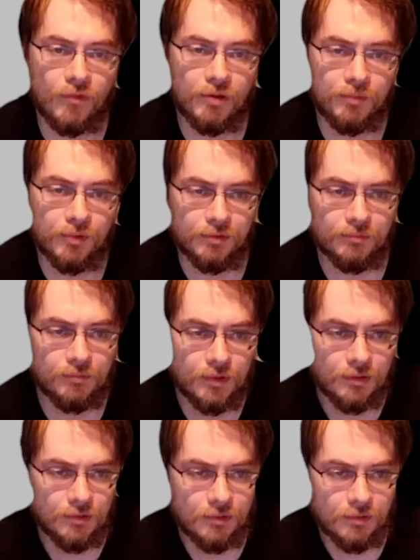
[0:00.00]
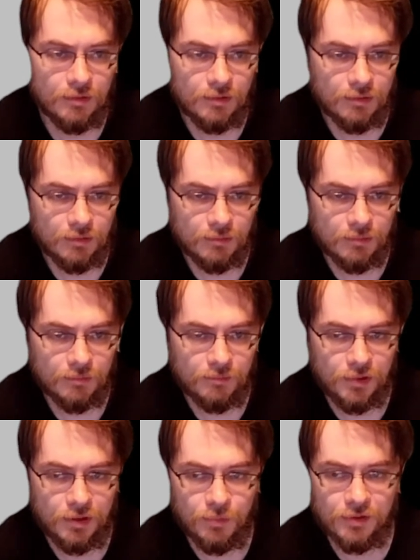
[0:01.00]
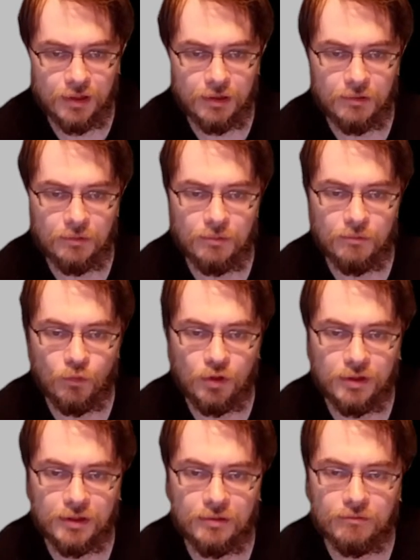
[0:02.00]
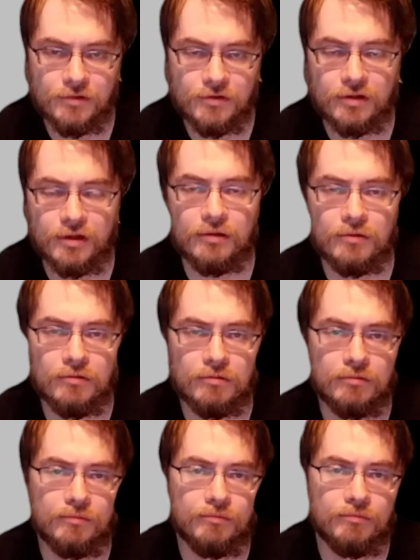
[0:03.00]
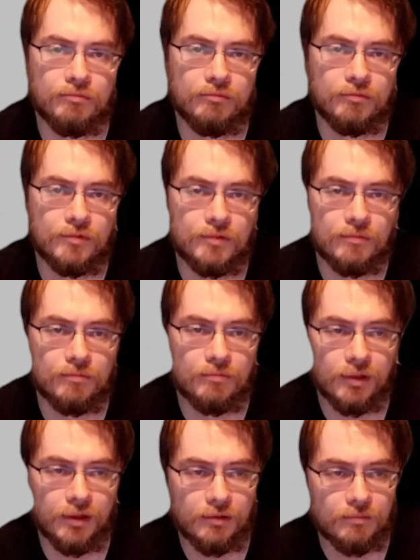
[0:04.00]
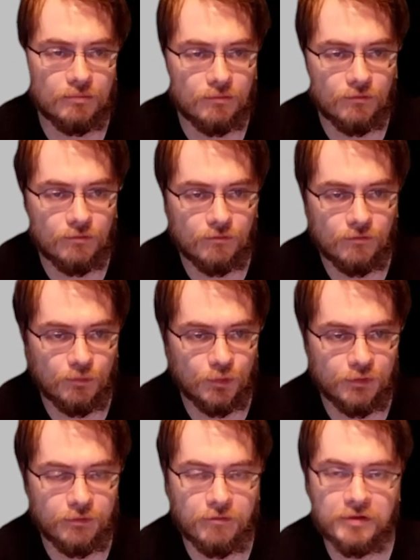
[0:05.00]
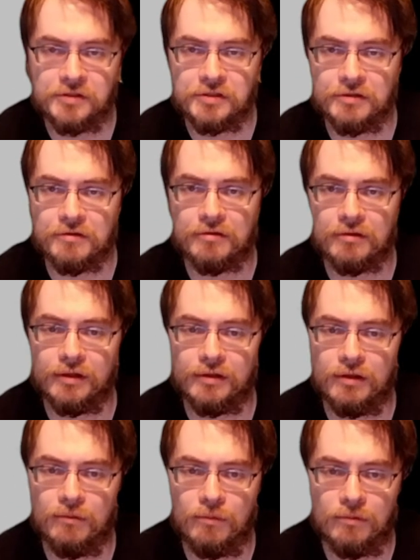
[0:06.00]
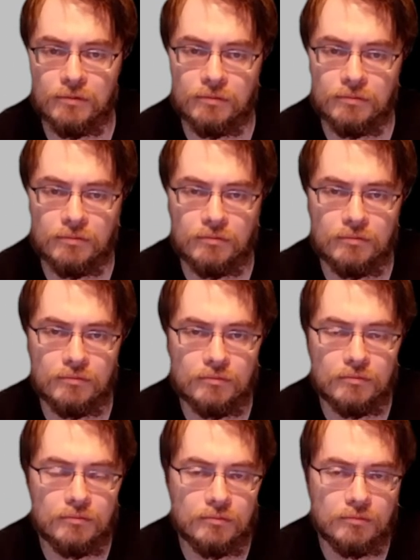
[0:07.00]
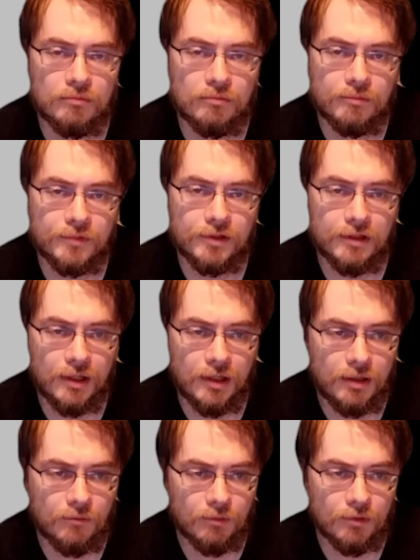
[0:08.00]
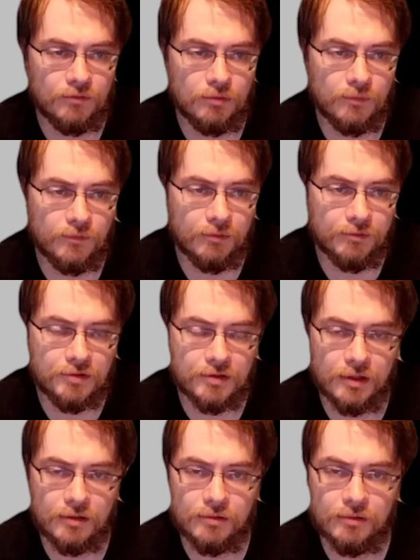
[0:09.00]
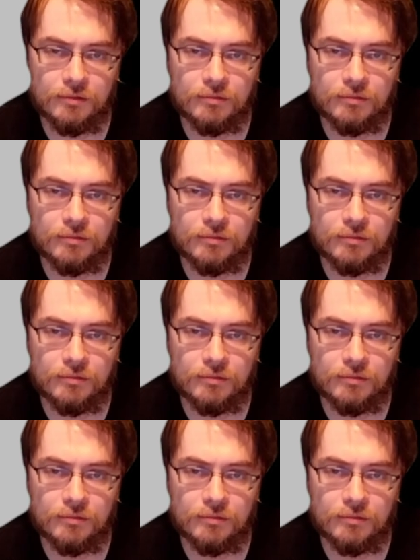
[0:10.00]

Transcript: But people that want to recycle, like, with a vengeance, like, they will get angry at you without recycling.